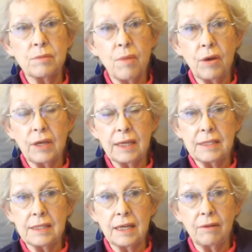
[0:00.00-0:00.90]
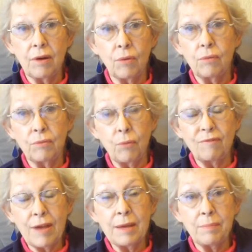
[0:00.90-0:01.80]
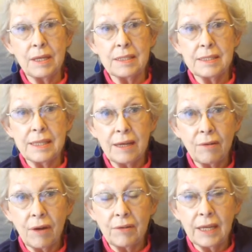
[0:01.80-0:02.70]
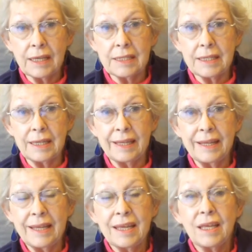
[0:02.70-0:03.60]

smoking zero or vaping zero nicotine,